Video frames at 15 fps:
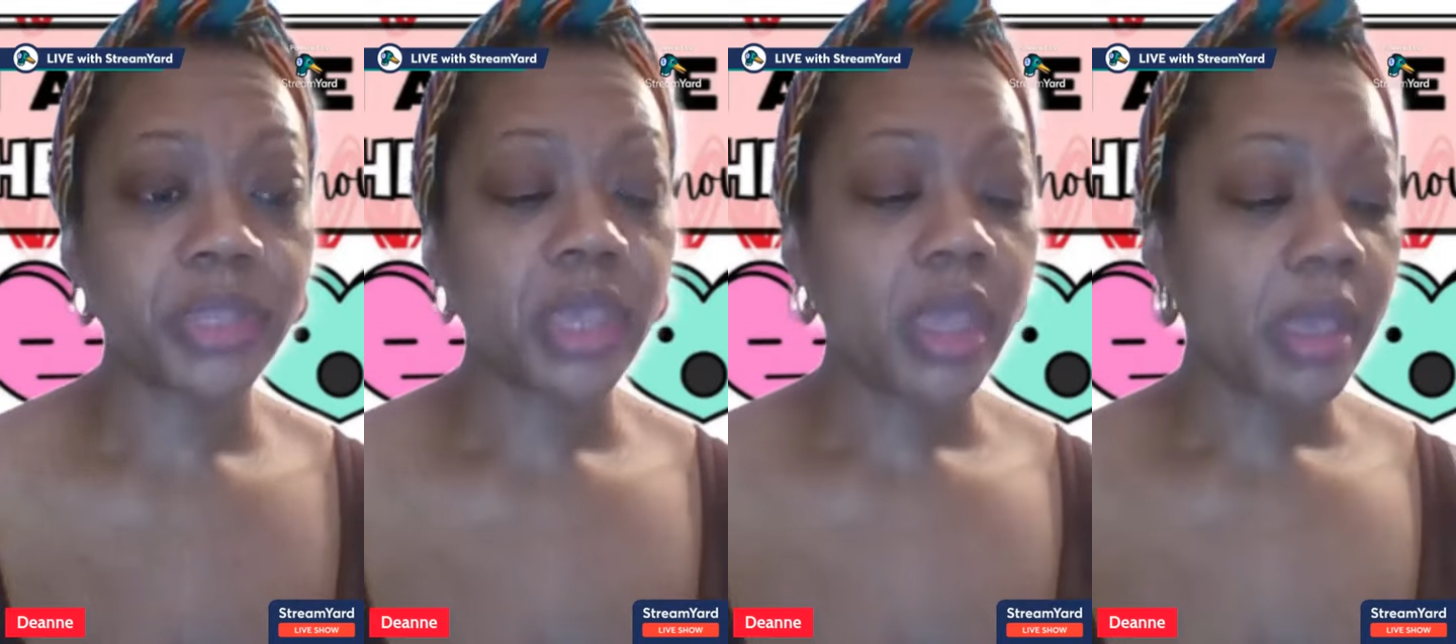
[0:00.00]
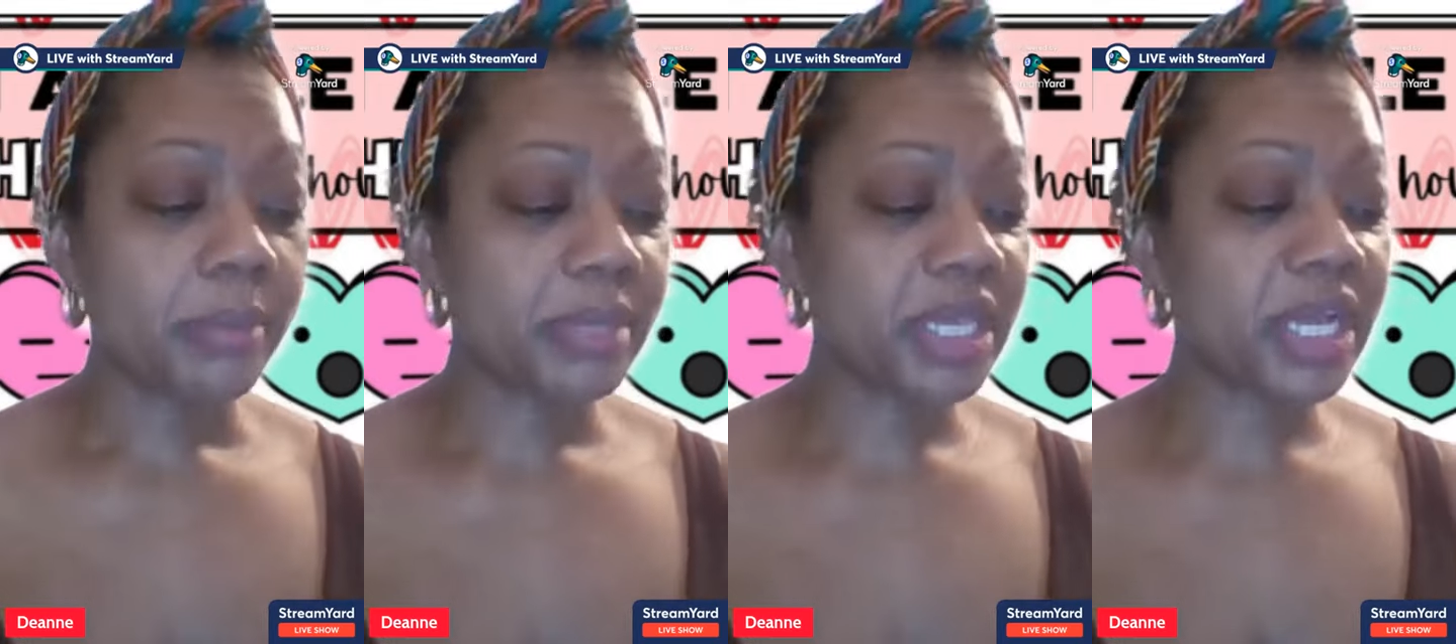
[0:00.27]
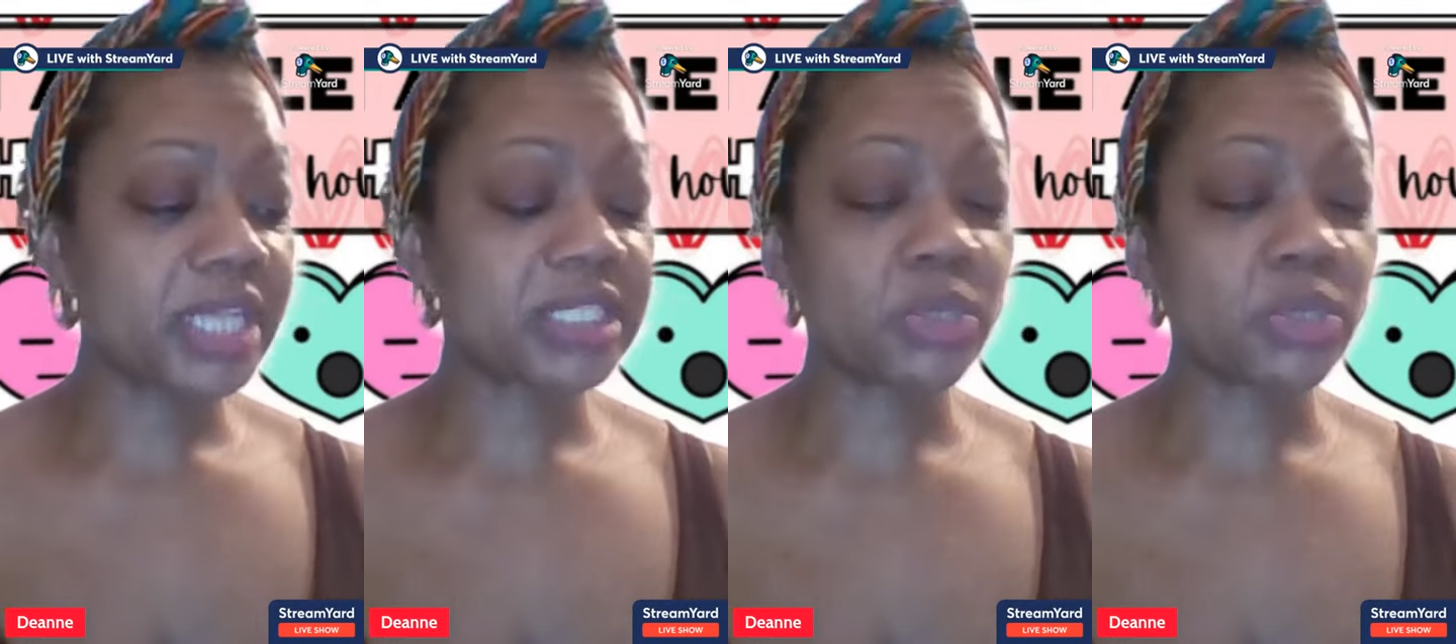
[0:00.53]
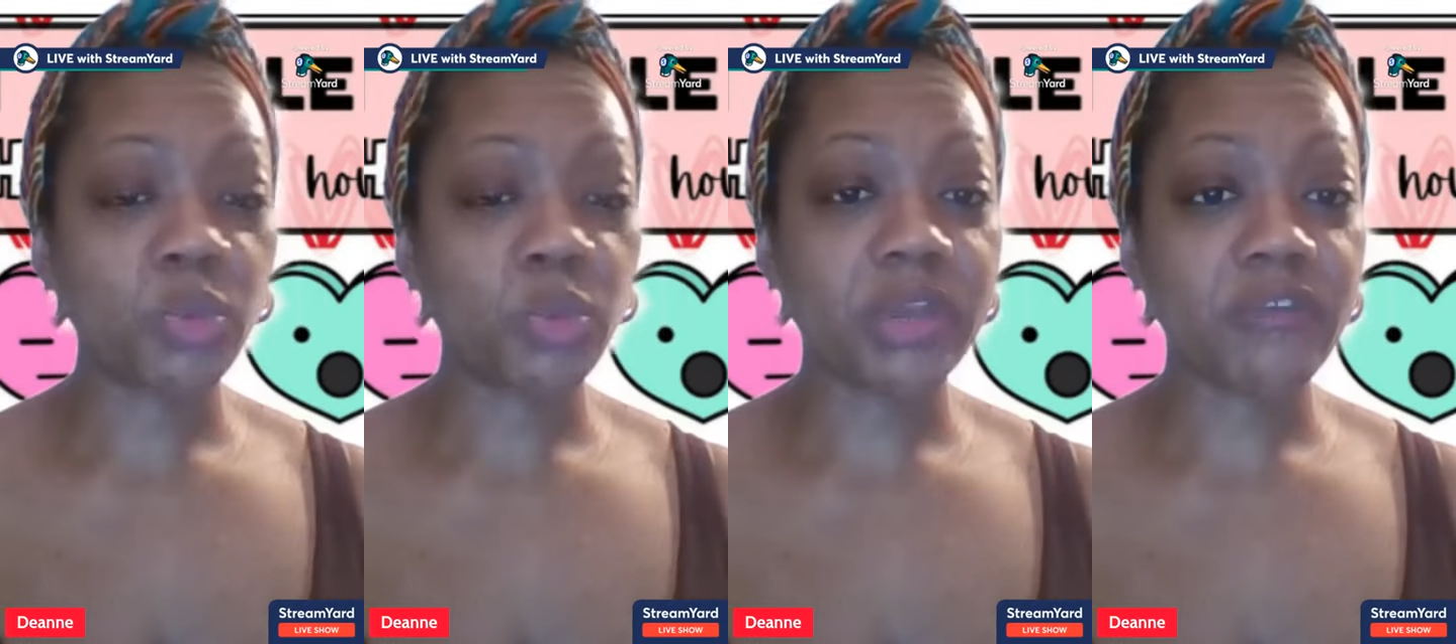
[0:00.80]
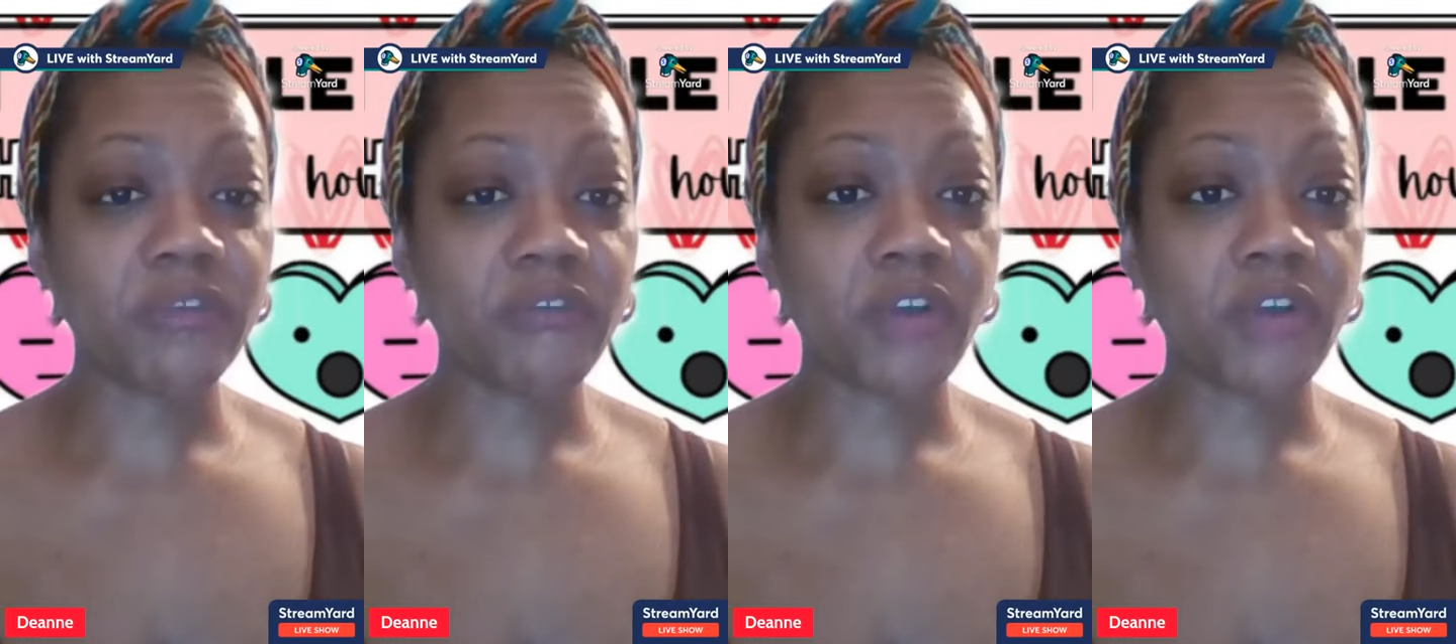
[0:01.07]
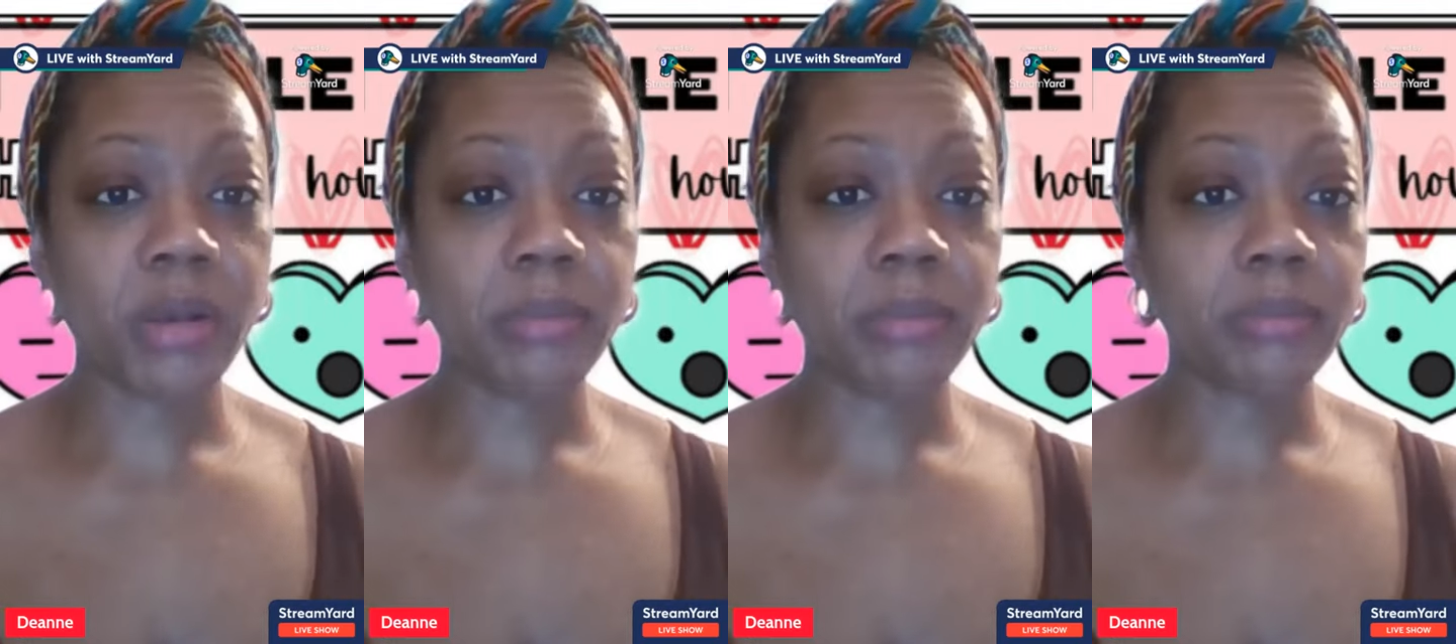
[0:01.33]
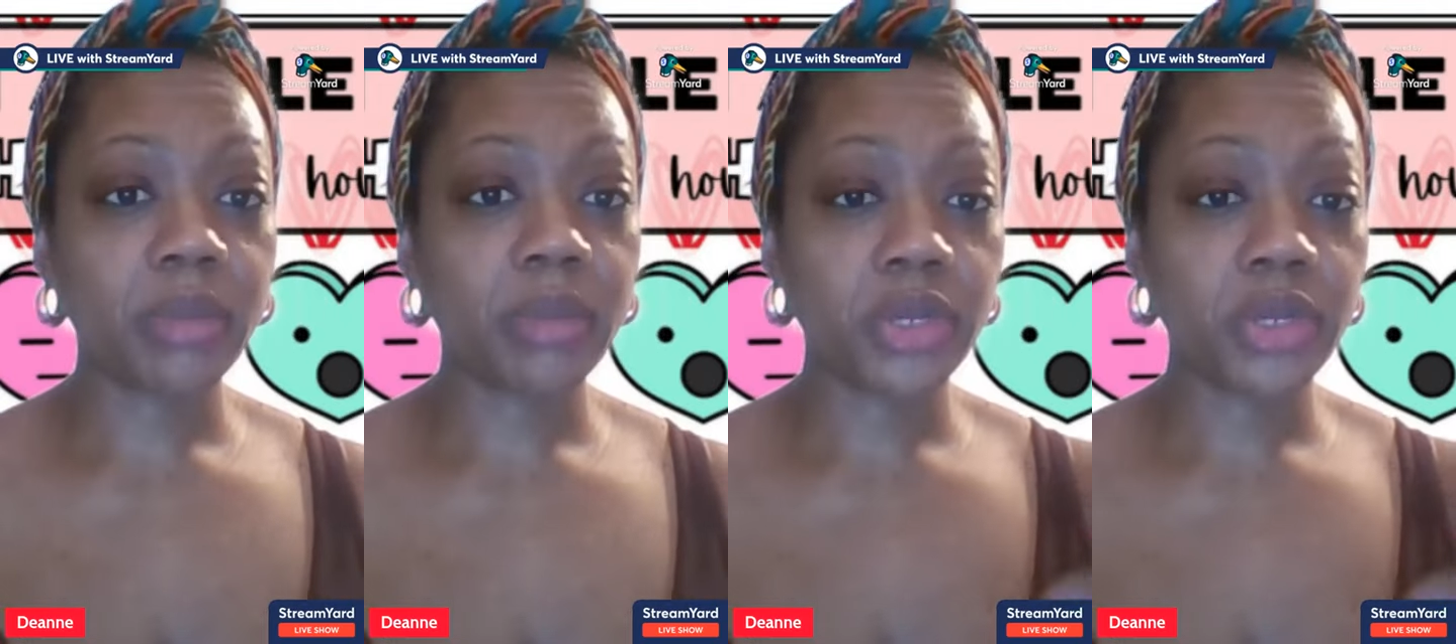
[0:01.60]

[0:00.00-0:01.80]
because it went from